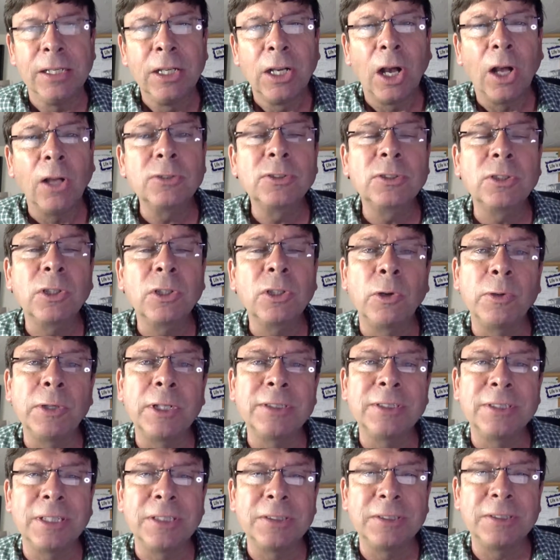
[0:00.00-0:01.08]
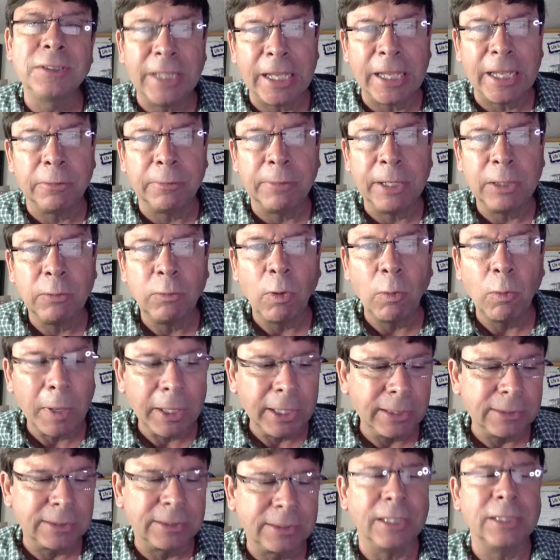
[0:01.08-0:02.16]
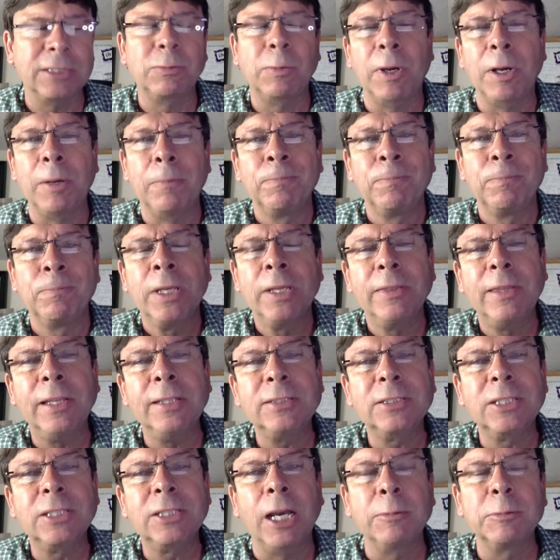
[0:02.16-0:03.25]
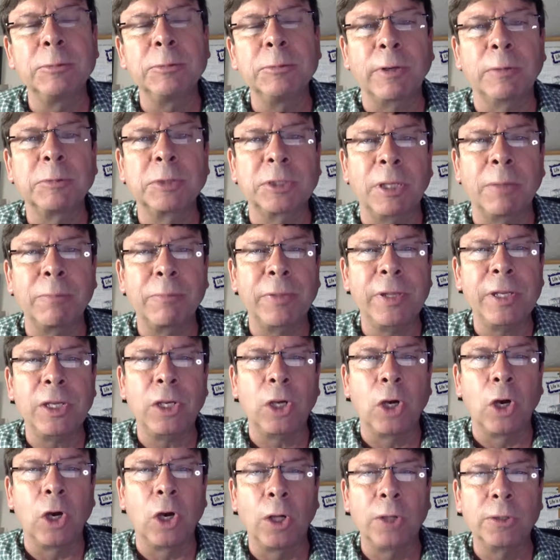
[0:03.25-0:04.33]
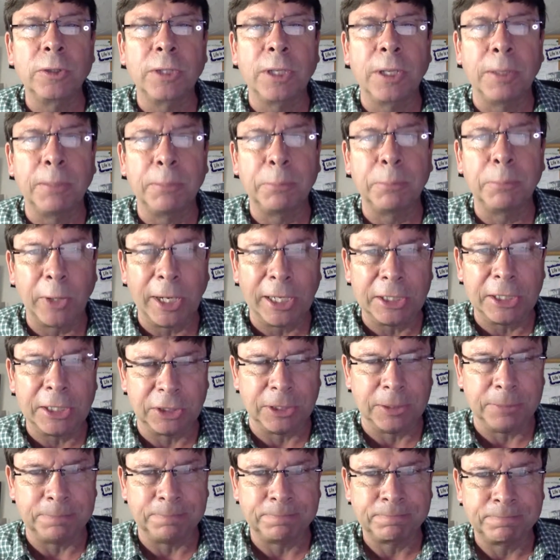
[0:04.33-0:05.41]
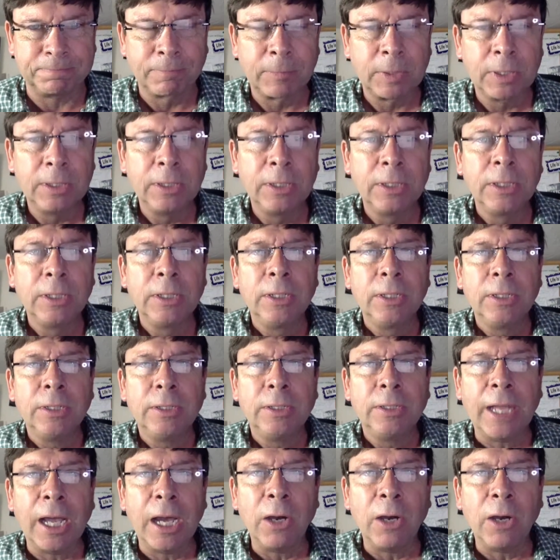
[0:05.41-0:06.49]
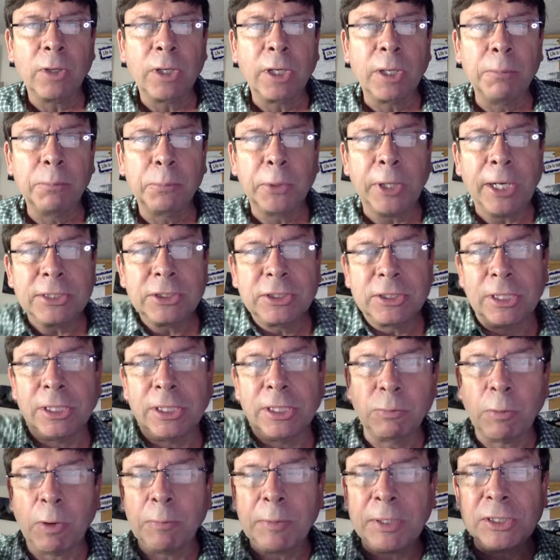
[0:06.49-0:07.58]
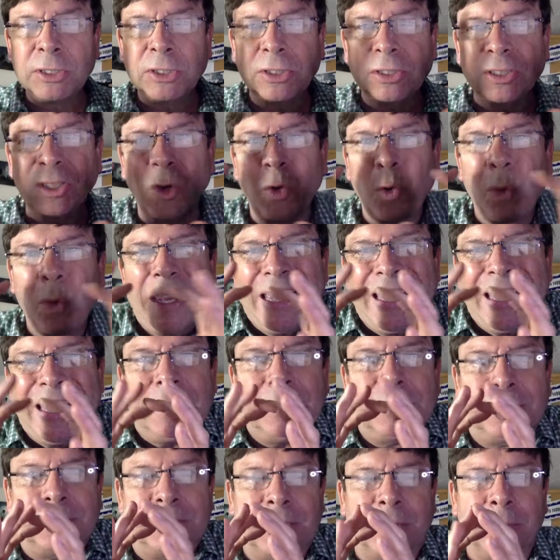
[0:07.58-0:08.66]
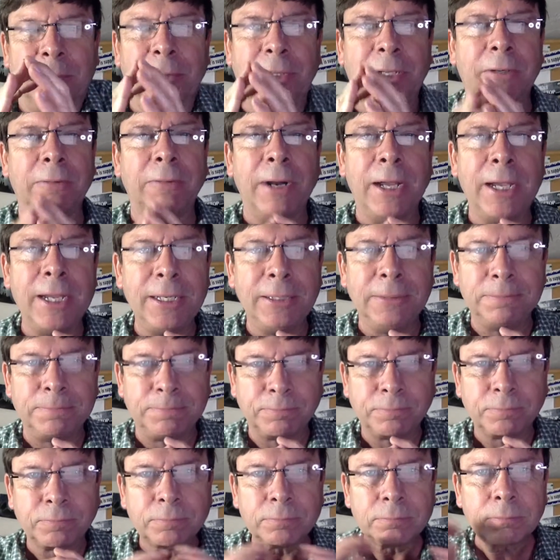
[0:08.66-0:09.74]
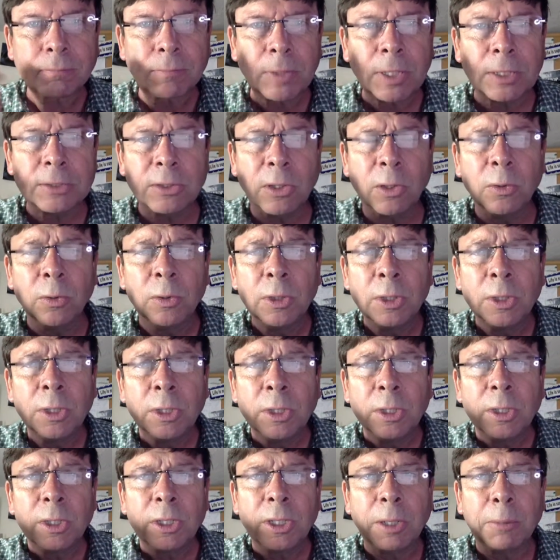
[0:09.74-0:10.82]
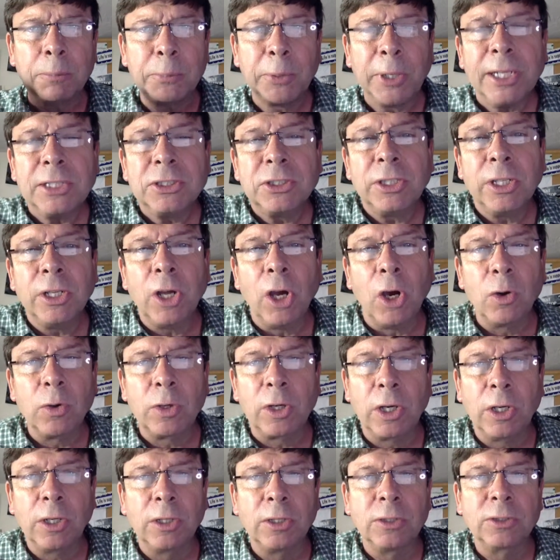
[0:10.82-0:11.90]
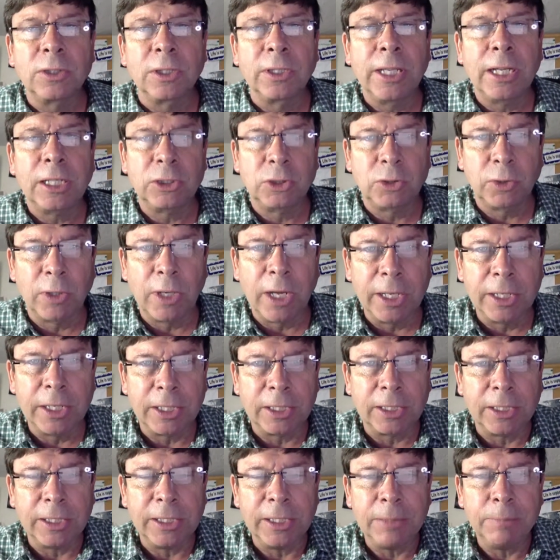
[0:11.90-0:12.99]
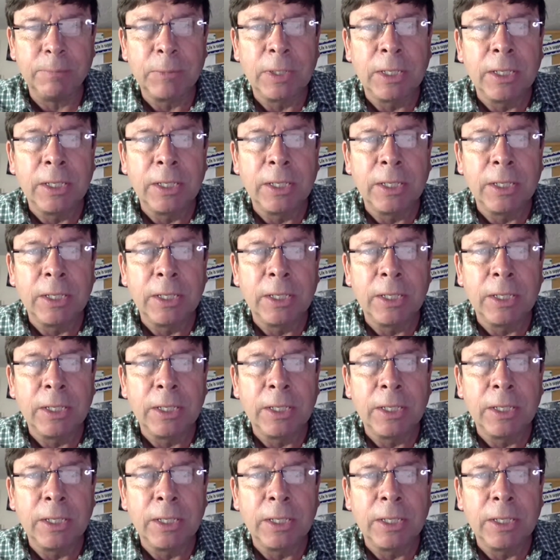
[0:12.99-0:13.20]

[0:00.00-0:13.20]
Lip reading: also known as the data rate. Well, what is this? Well, this comes from something called compression. Now, compression is when we squeeze something, right? So compression occurs electronically.